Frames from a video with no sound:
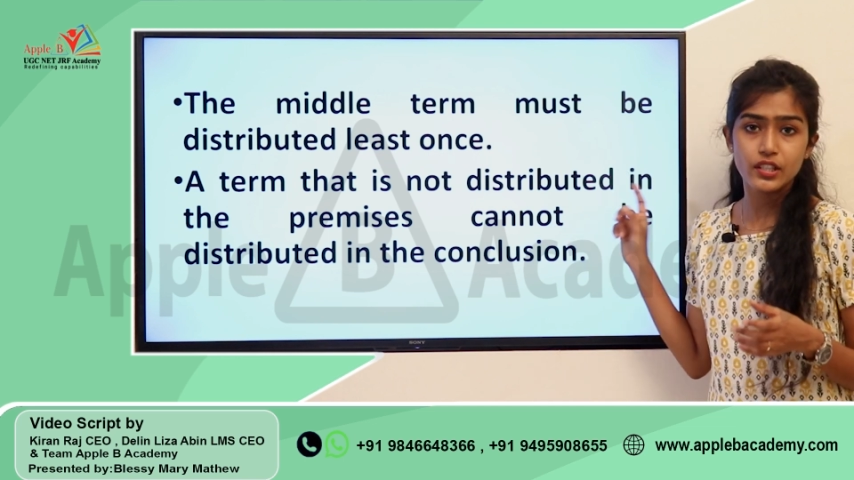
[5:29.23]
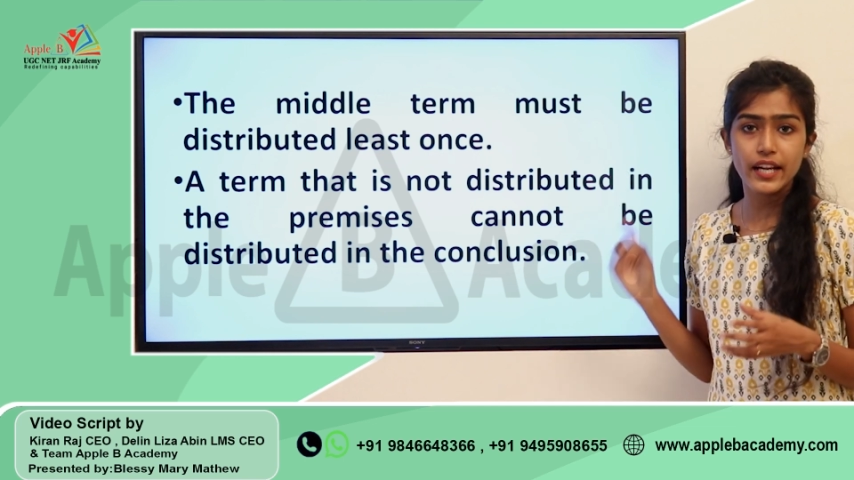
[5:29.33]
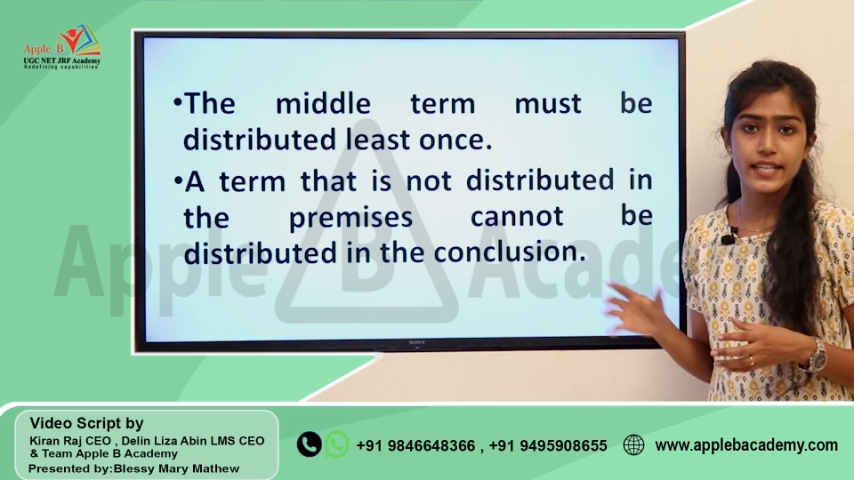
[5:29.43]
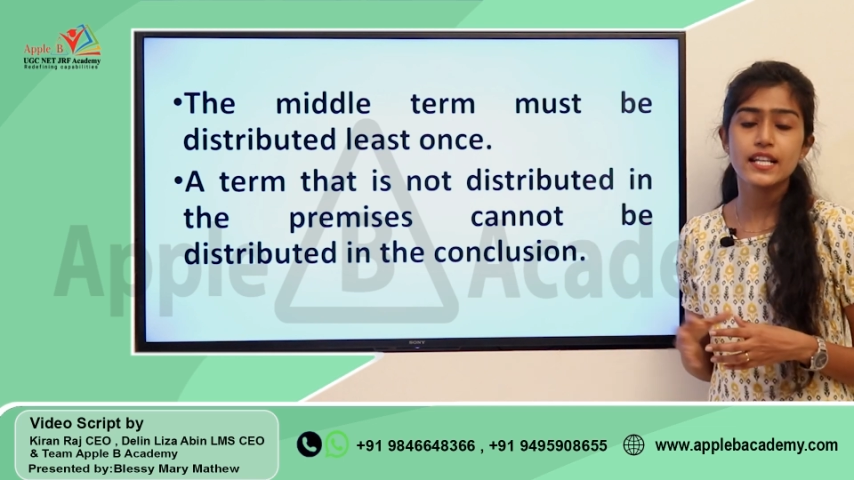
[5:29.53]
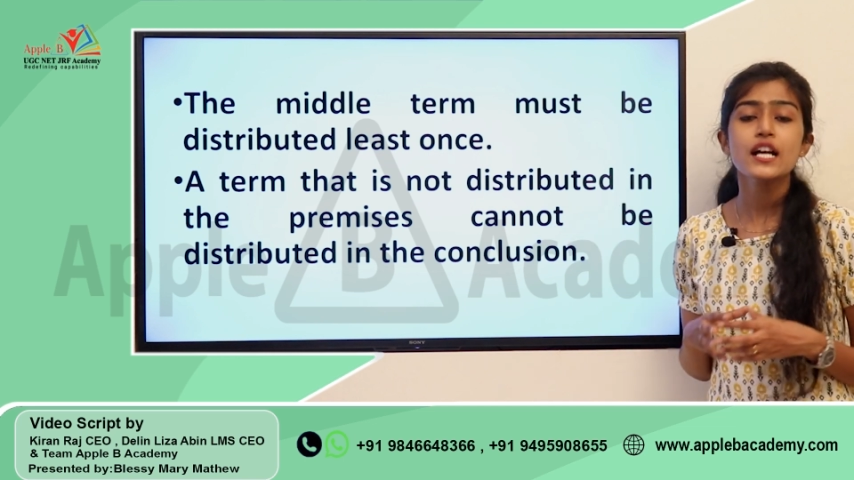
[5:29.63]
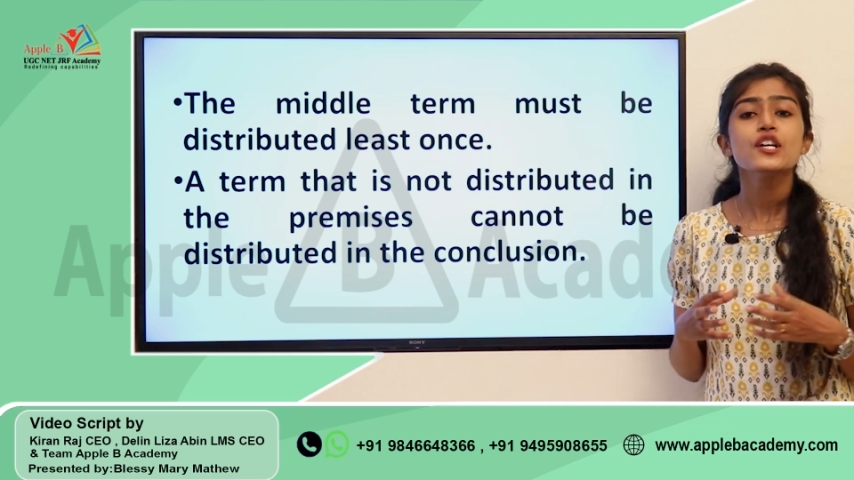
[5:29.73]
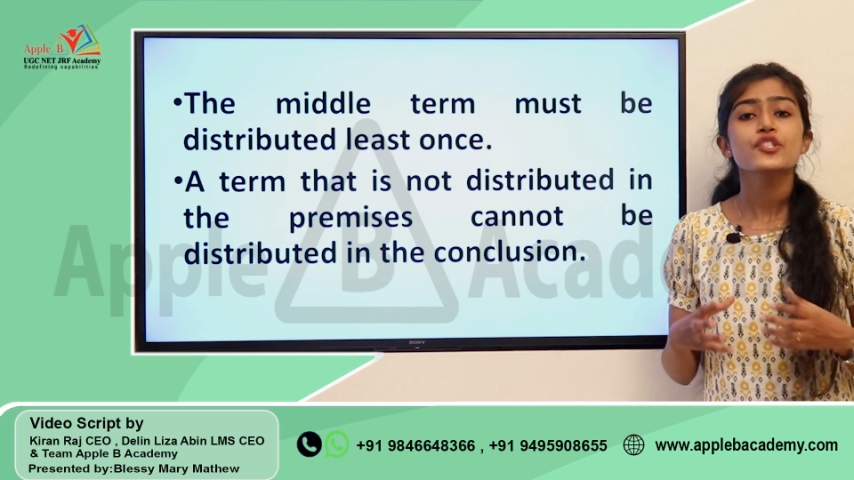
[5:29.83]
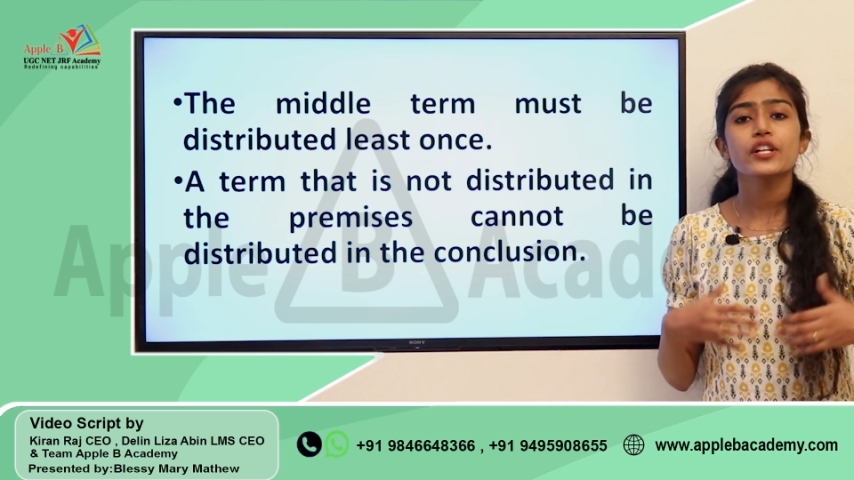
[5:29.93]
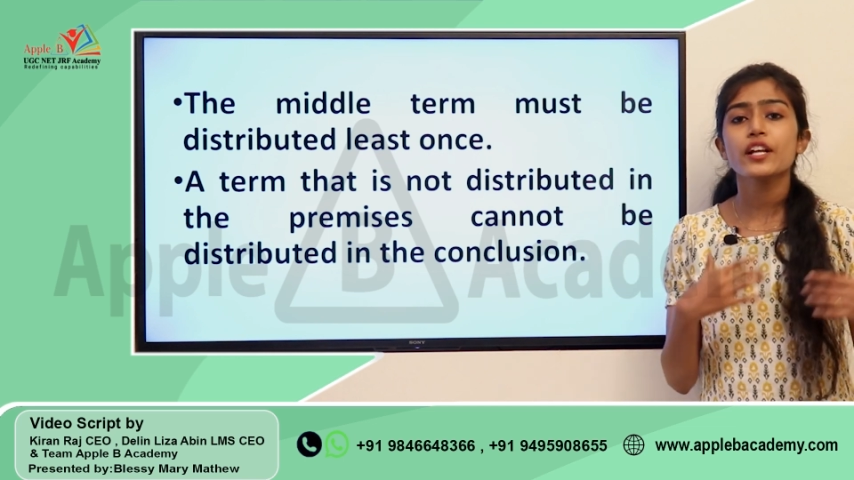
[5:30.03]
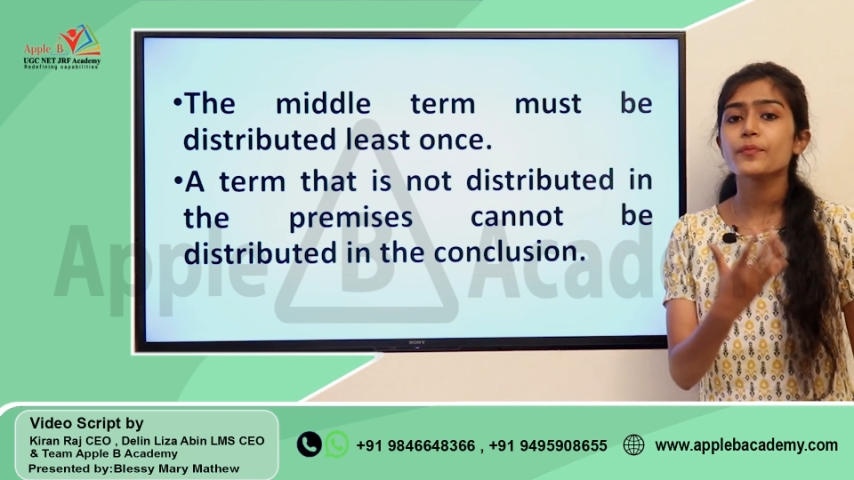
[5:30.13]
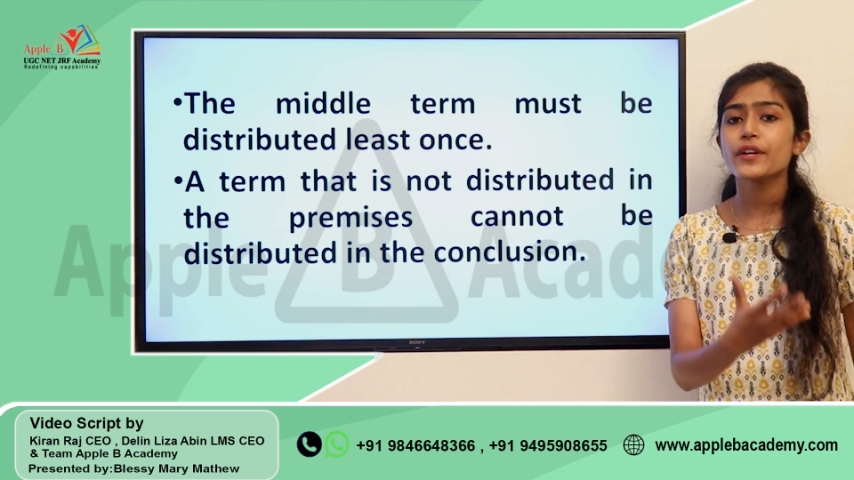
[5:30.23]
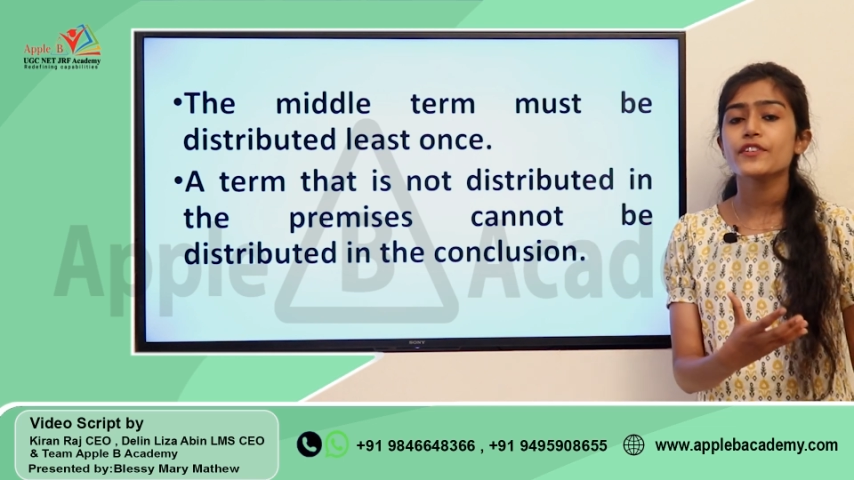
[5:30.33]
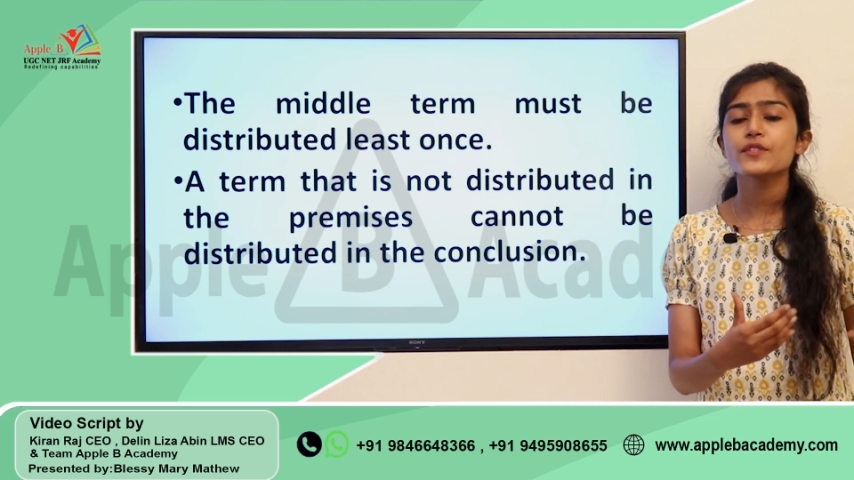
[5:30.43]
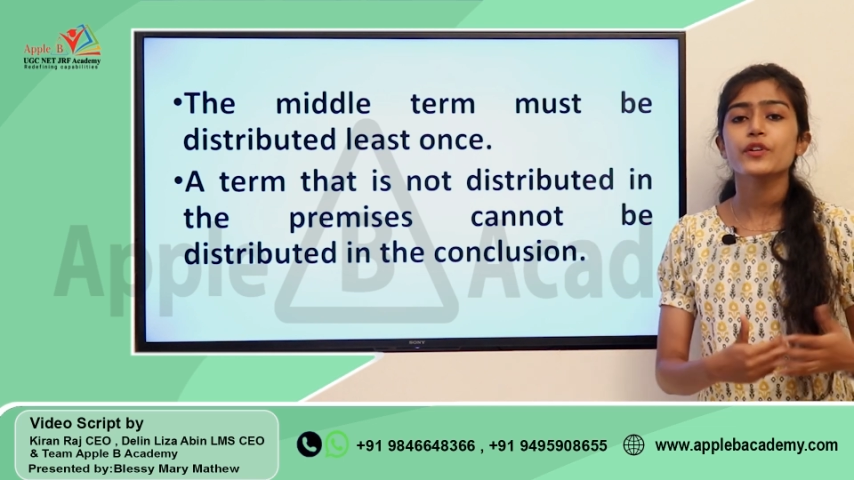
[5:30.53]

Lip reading: Right. So, in our previous